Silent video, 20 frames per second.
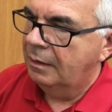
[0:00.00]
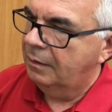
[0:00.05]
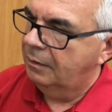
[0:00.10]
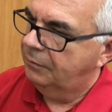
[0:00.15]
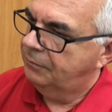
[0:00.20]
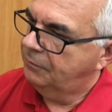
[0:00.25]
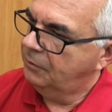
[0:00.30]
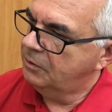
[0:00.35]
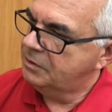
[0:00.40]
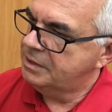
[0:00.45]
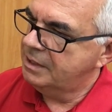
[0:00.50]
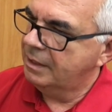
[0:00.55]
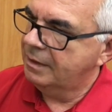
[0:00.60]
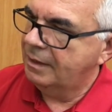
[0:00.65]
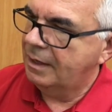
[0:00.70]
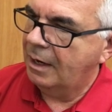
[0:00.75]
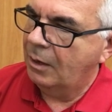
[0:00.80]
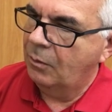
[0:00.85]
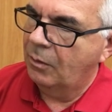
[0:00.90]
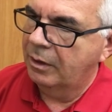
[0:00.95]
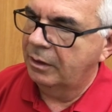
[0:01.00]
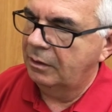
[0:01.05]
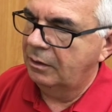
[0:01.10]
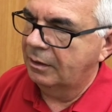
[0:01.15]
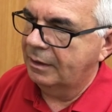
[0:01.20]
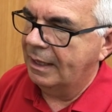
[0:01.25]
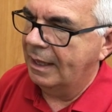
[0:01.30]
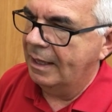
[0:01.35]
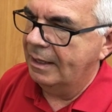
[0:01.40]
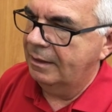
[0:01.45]
the first thing that I want to
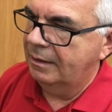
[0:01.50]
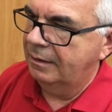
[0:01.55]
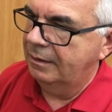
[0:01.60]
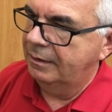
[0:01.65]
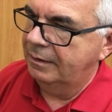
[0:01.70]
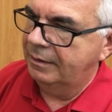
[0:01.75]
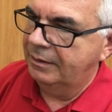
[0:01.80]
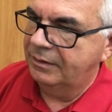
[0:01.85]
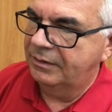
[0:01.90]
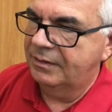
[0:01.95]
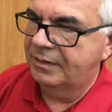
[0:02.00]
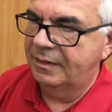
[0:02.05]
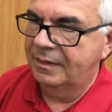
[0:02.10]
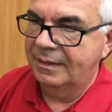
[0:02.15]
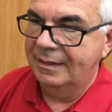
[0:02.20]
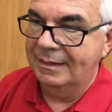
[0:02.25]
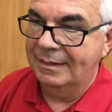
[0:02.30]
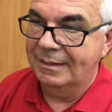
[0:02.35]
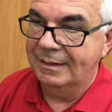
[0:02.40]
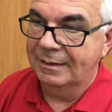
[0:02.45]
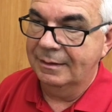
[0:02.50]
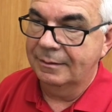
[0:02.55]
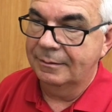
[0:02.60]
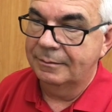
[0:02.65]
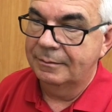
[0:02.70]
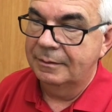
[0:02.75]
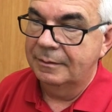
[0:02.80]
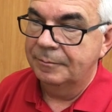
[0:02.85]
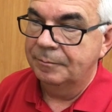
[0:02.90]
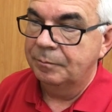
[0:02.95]
look at is the
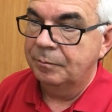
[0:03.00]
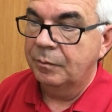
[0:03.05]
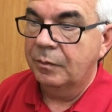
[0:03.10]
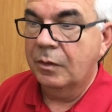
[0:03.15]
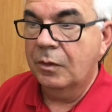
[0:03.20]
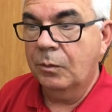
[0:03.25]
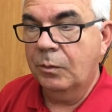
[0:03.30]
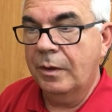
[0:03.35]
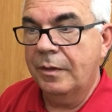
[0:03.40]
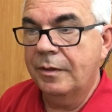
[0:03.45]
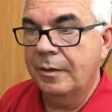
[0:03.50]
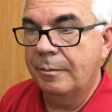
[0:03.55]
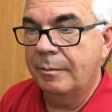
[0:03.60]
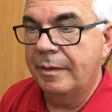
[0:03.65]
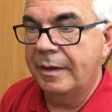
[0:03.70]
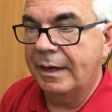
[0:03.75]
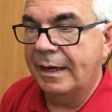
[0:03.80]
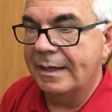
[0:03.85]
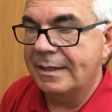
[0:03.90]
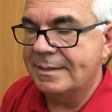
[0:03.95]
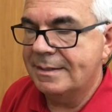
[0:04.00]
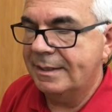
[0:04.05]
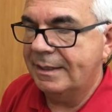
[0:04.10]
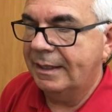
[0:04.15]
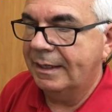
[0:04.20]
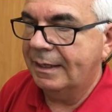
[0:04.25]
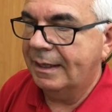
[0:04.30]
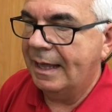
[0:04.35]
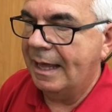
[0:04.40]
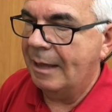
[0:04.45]
rhythm that I
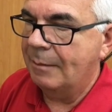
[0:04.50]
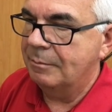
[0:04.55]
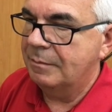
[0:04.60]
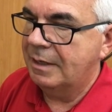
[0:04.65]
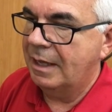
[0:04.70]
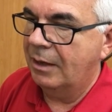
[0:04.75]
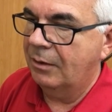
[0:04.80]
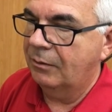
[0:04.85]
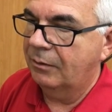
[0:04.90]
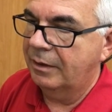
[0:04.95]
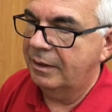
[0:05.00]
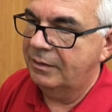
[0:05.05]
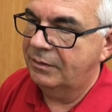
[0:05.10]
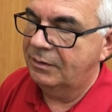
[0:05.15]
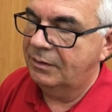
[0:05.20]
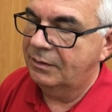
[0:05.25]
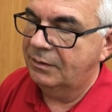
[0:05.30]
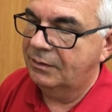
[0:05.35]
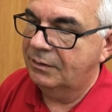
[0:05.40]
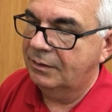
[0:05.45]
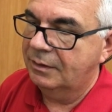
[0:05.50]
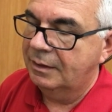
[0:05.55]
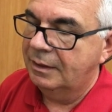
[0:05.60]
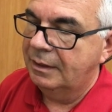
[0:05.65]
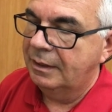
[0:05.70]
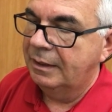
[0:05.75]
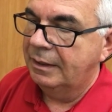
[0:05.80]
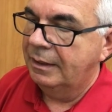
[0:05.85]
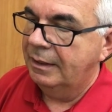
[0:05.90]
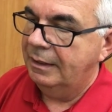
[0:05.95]
see in CAMPTOWN Races.
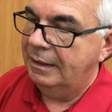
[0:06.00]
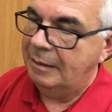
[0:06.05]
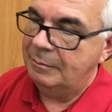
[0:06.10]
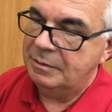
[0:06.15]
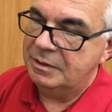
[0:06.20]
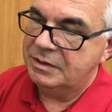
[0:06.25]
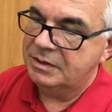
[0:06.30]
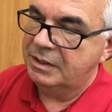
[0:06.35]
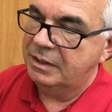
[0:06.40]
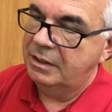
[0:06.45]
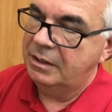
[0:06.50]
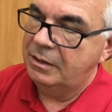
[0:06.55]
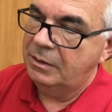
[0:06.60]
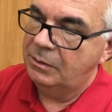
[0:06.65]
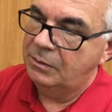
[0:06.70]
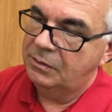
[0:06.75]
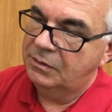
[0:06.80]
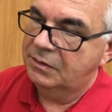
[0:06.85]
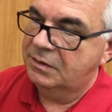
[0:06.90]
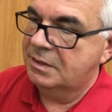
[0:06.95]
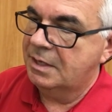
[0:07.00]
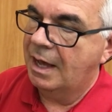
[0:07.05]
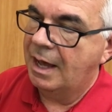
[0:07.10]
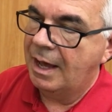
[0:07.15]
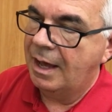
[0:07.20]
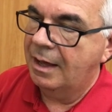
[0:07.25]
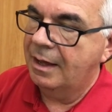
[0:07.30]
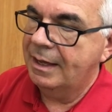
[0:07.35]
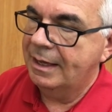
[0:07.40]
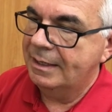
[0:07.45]
And I'm just going to use
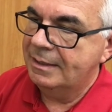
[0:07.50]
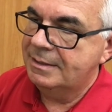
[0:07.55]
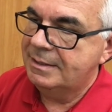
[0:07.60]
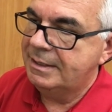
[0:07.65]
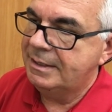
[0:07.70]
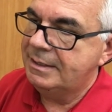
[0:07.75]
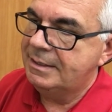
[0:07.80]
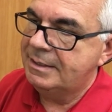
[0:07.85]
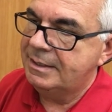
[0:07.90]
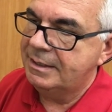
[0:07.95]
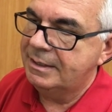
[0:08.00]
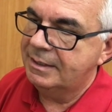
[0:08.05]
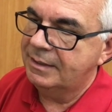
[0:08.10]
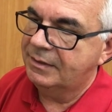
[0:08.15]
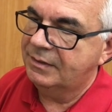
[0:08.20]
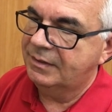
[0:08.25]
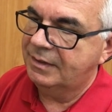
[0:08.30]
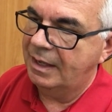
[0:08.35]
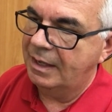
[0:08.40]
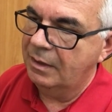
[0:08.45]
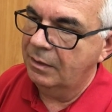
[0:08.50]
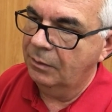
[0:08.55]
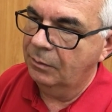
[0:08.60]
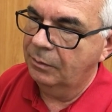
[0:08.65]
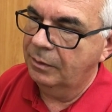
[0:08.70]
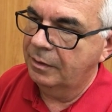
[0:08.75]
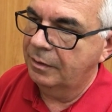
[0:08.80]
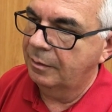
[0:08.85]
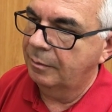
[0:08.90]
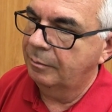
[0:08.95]
ta and tt to say the
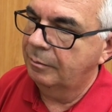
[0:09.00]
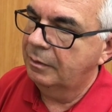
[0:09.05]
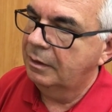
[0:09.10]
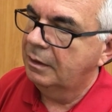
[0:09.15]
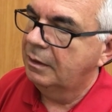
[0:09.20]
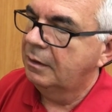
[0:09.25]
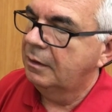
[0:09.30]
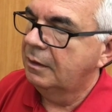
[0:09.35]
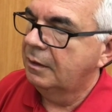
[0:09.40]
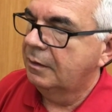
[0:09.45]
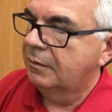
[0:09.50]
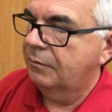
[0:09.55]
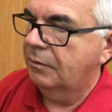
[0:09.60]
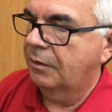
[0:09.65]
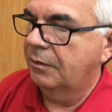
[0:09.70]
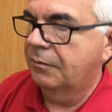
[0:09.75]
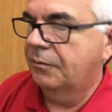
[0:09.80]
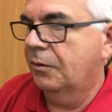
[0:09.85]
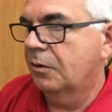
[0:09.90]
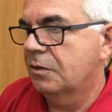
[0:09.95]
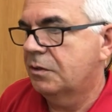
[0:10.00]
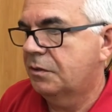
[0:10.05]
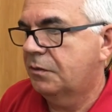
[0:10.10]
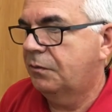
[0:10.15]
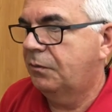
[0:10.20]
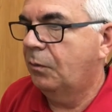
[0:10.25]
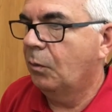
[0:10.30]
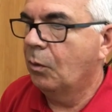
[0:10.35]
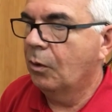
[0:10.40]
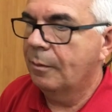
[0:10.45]
rhythm for the first
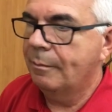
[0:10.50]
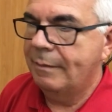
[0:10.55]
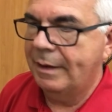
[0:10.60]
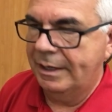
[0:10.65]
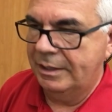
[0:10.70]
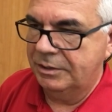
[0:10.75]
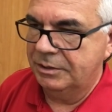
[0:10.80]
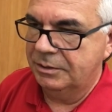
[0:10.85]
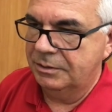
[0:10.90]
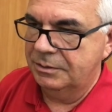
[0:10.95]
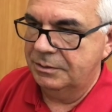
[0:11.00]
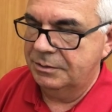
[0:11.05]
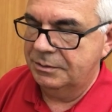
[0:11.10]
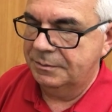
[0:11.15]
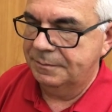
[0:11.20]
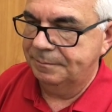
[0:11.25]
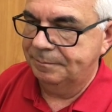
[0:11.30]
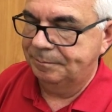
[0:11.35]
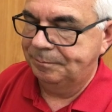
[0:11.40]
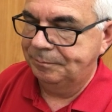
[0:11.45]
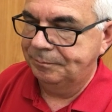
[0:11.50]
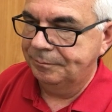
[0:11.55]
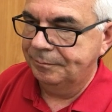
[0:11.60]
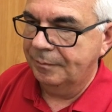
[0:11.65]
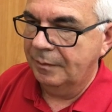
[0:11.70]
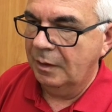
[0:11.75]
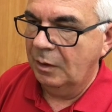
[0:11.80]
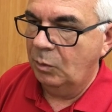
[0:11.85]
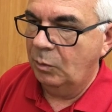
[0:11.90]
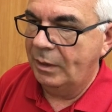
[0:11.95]
4 measures.
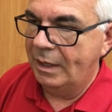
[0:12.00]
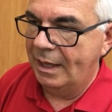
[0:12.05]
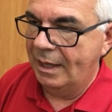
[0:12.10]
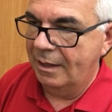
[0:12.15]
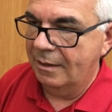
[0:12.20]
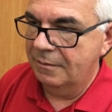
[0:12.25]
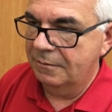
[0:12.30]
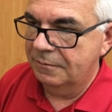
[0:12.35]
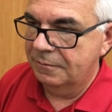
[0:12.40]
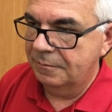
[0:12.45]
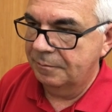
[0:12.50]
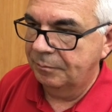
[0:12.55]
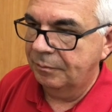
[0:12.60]
We have